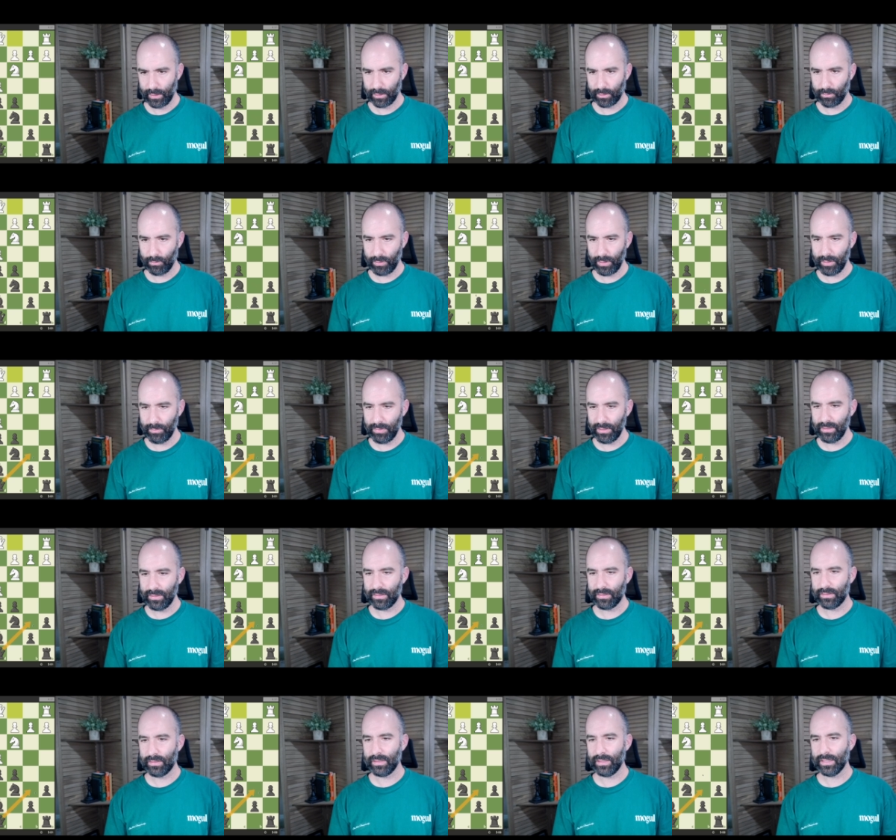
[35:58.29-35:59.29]
Queen
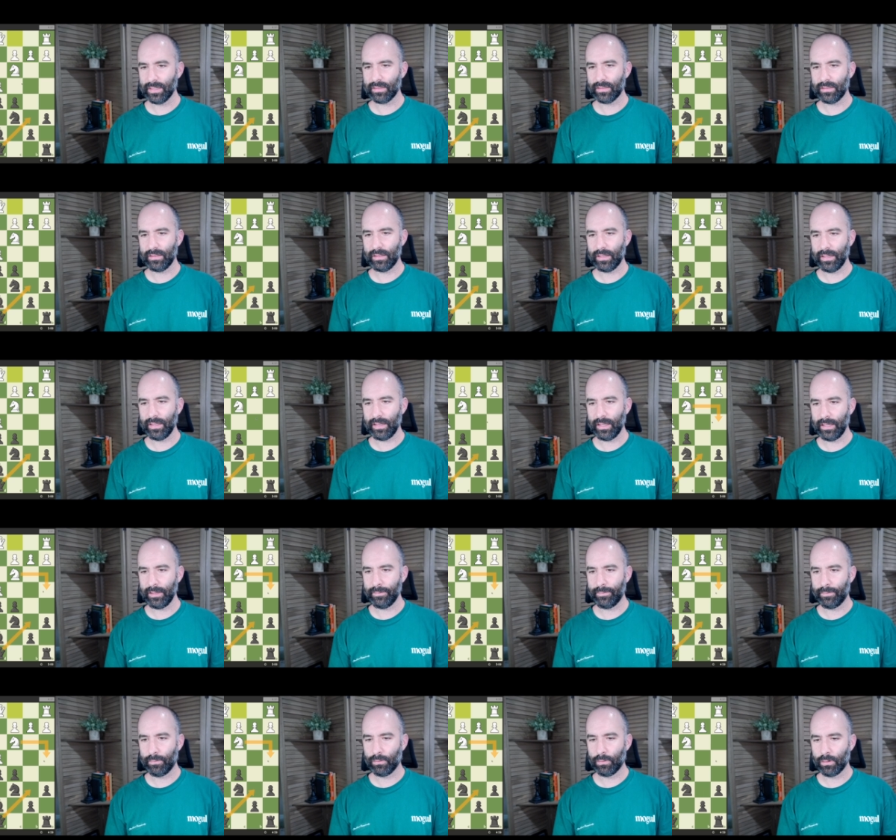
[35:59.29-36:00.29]
b6, knight
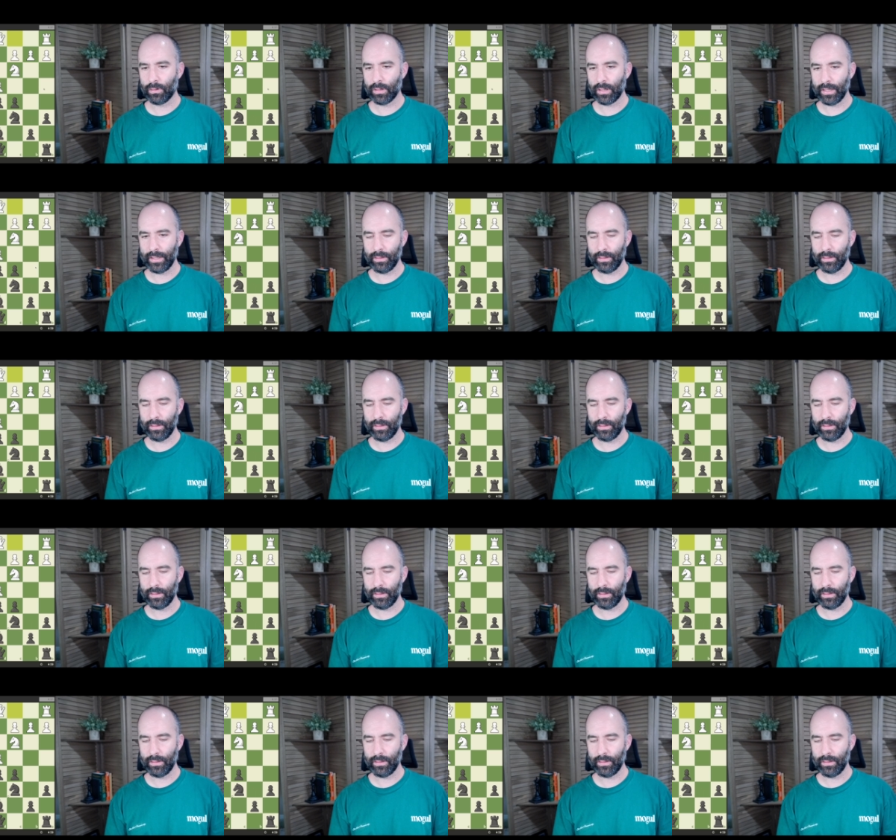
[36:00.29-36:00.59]
a4,